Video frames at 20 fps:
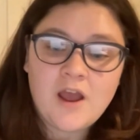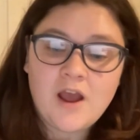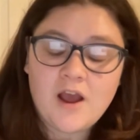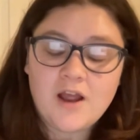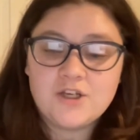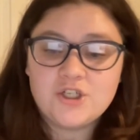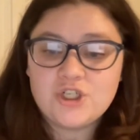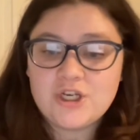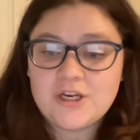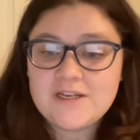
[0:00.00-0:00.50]

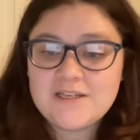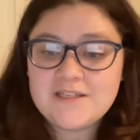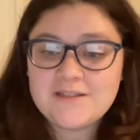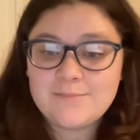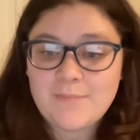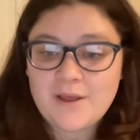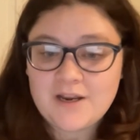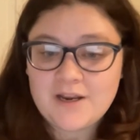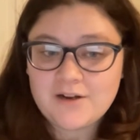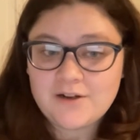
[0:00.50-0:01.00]
on
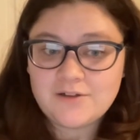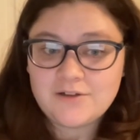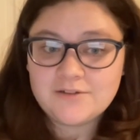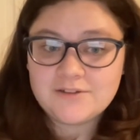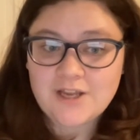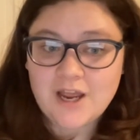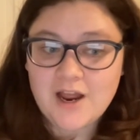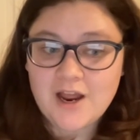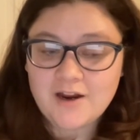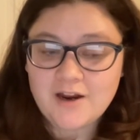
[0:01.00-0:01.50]

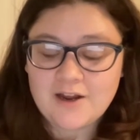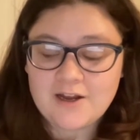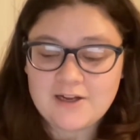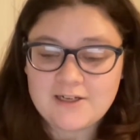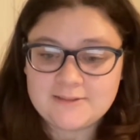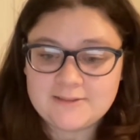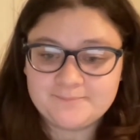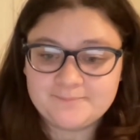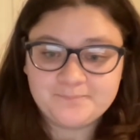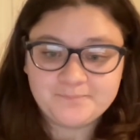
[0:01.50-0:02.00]

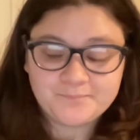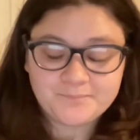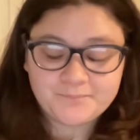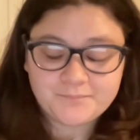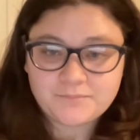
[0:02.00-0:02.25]
jasemedical.com.